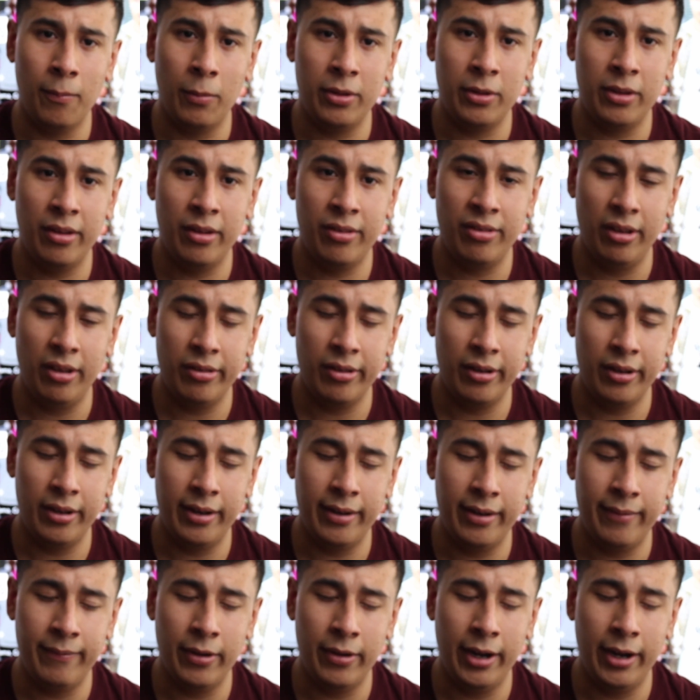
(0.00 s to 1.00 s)
with the season, and
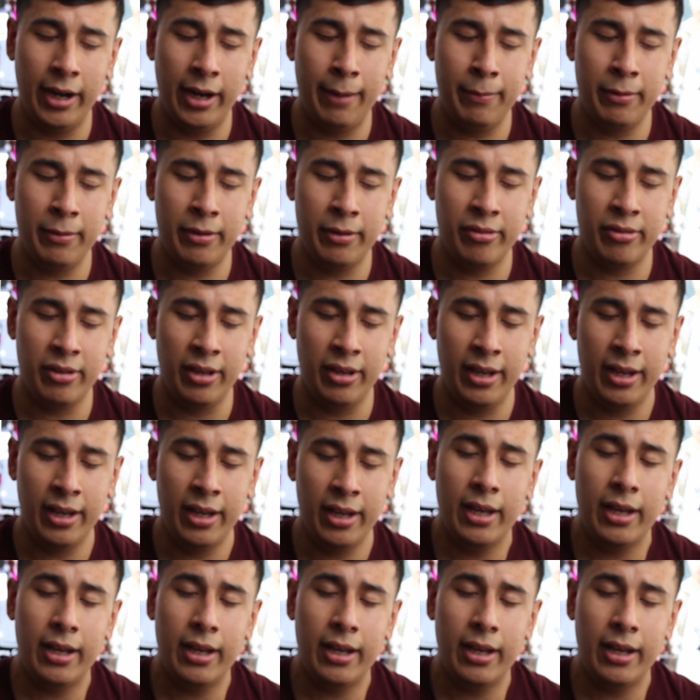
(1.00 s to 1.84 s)
I'm very happy to see